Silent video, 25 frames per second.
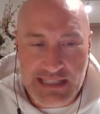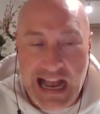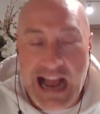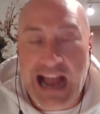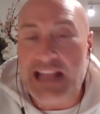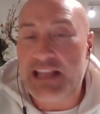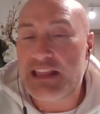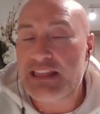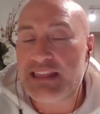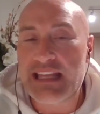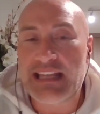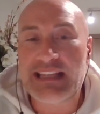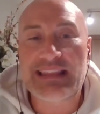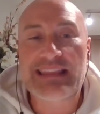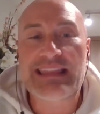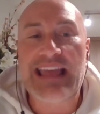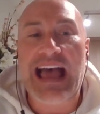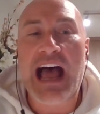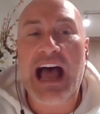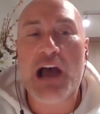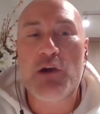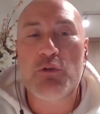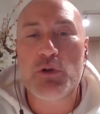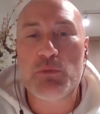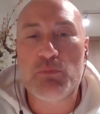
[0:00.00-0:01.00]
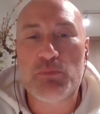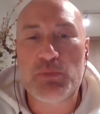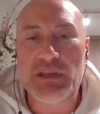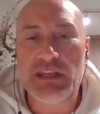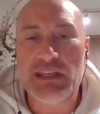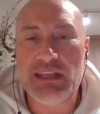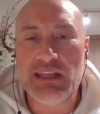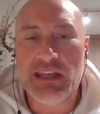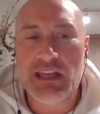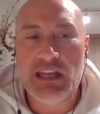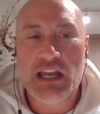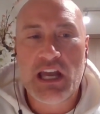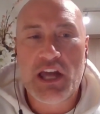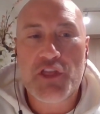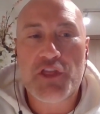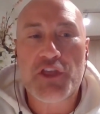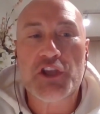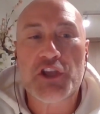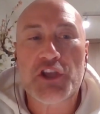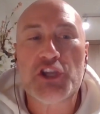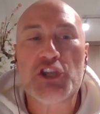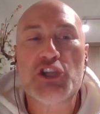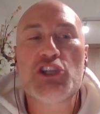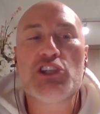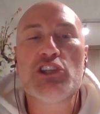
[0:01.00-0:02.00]
because I think that would be
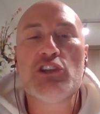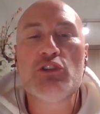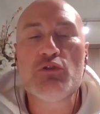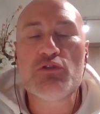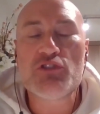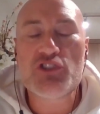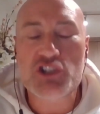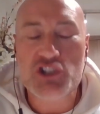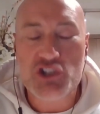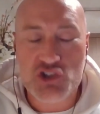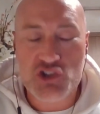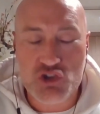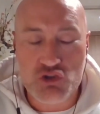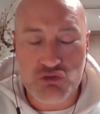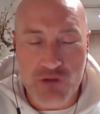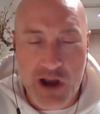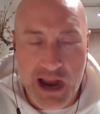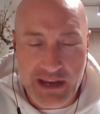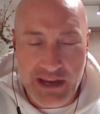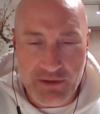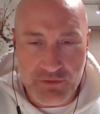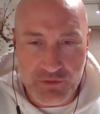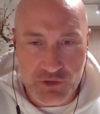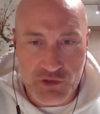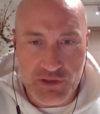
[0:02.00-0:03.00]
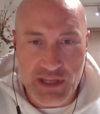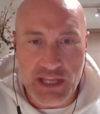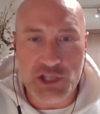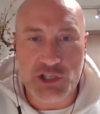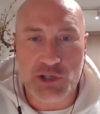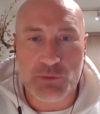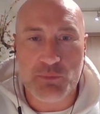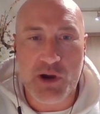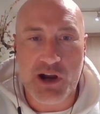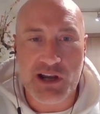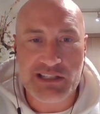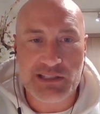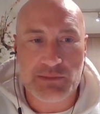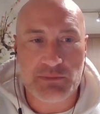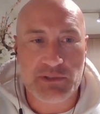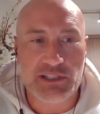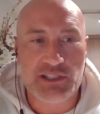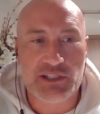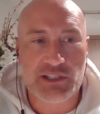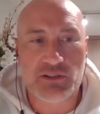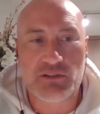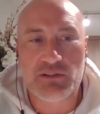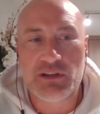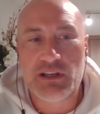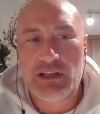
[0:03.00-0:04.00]
the hugest driver that you could
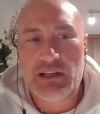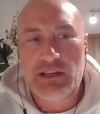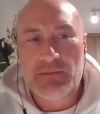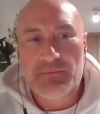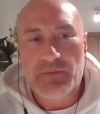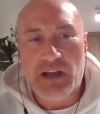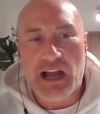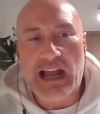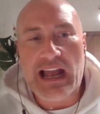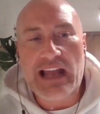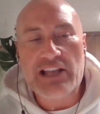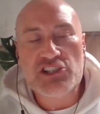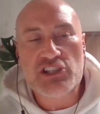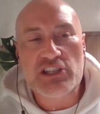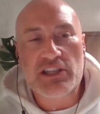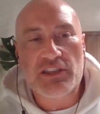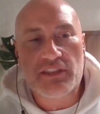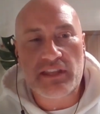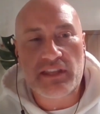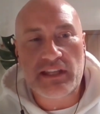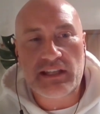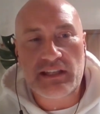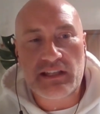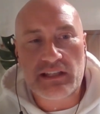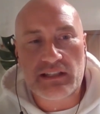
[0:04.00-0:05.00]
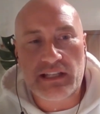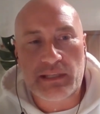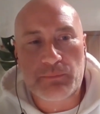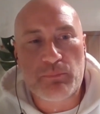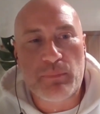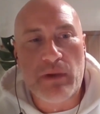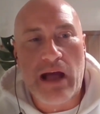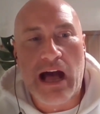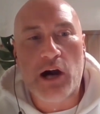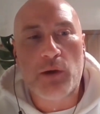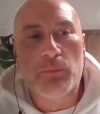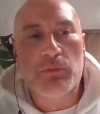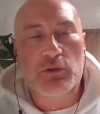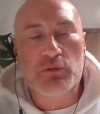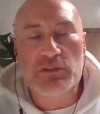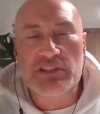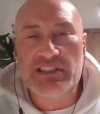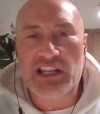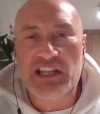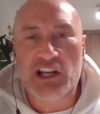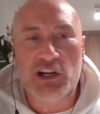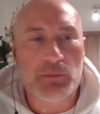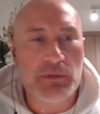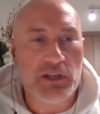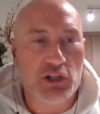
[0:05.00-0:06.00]
possibly do. I actually think, like Albert
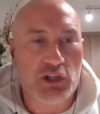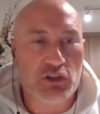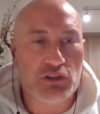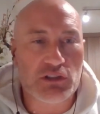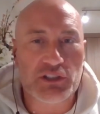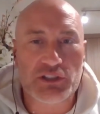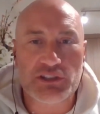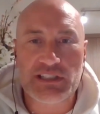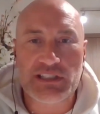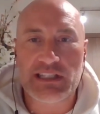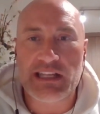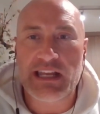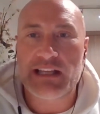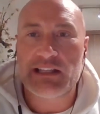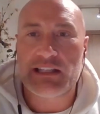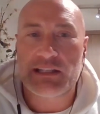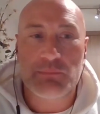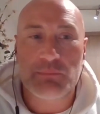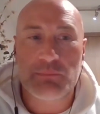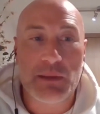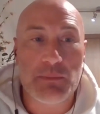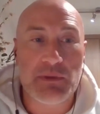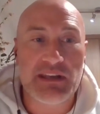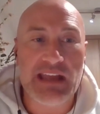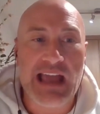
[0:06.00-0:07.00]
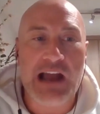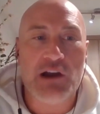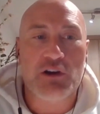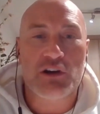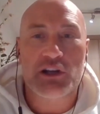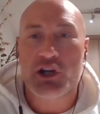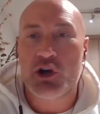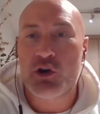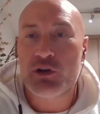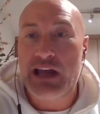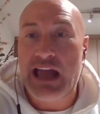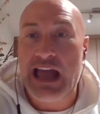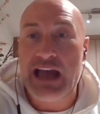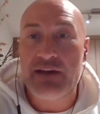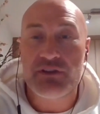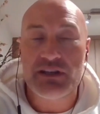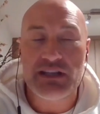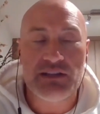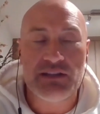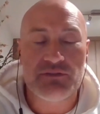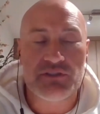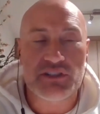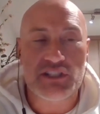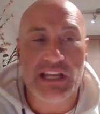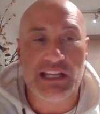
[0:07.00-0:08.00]
was telling me earlier today, like maybe an hour ago, and I
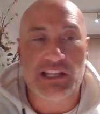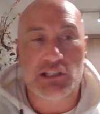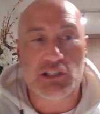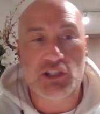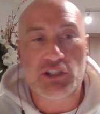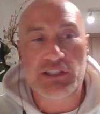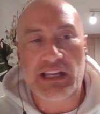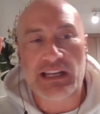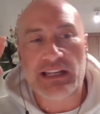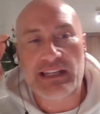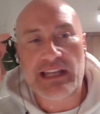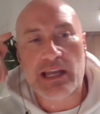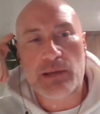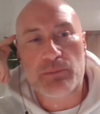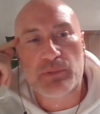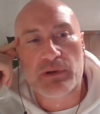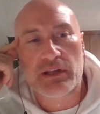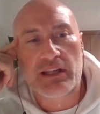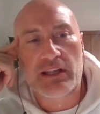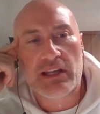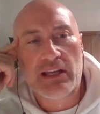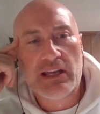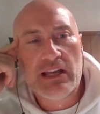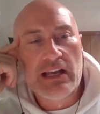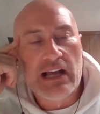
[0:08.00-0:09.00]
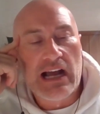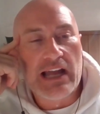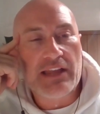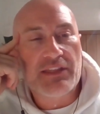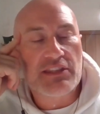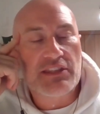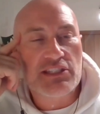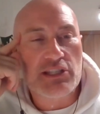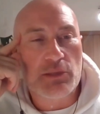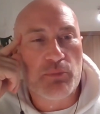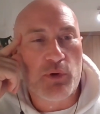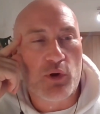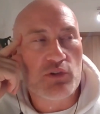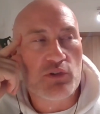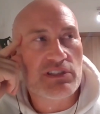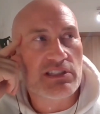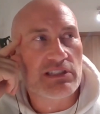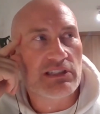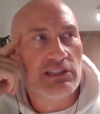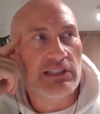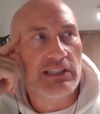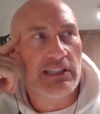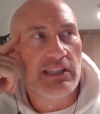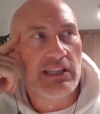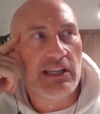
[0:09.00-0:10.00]
haven't even taken a look at it yet, but I
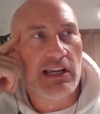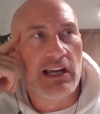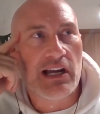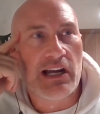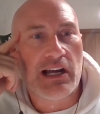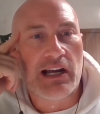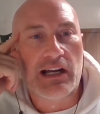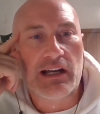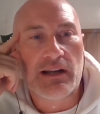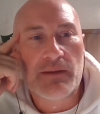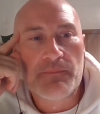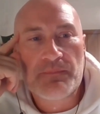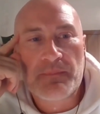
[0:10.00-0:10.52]
supposedly